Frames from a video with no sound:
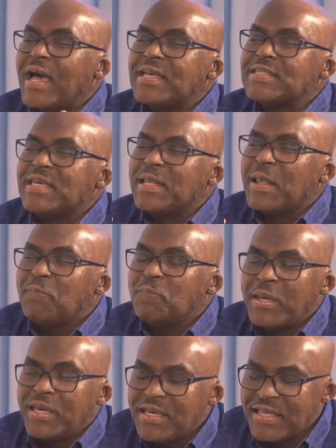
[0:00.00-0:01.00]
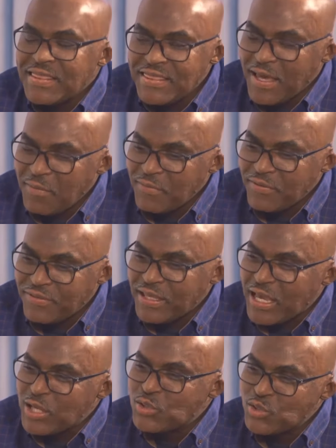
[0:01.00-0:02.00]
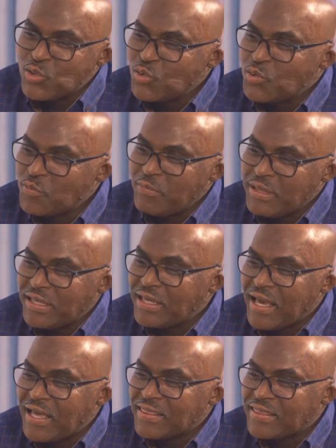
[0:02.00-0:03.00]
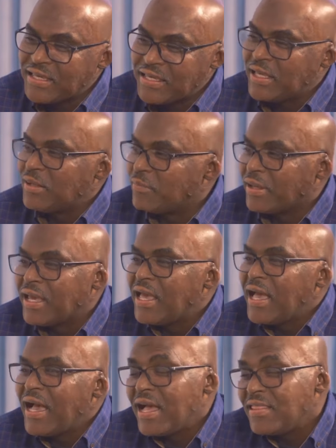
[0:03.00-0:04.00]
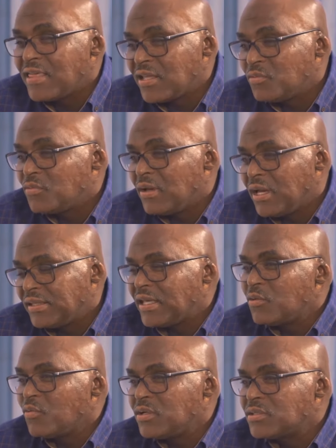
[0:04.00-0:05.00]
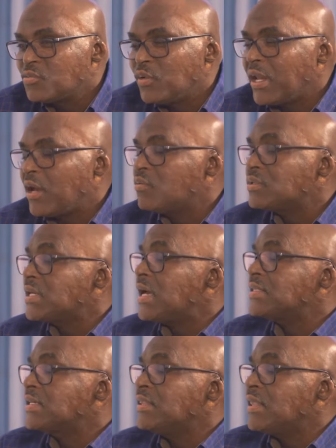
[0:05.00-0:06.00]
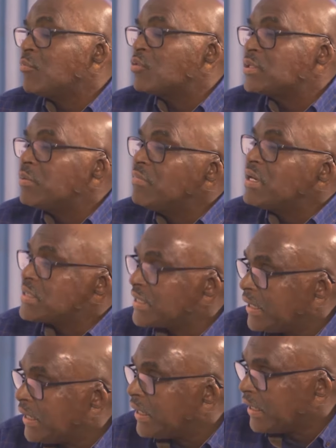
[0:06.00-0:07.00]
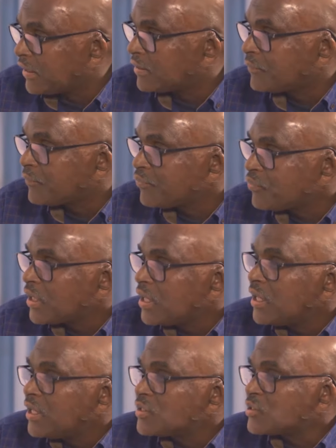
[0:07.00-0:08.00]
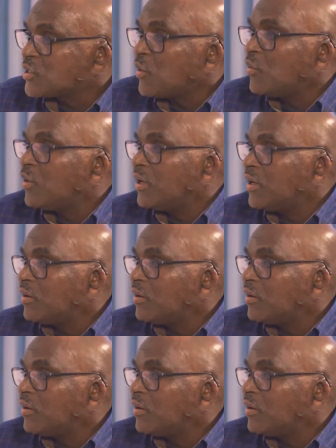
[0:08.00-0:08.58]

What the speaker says: was asking and begging them if they can shoot me and they kill me. And that was what I was asking them was a mercy killing. So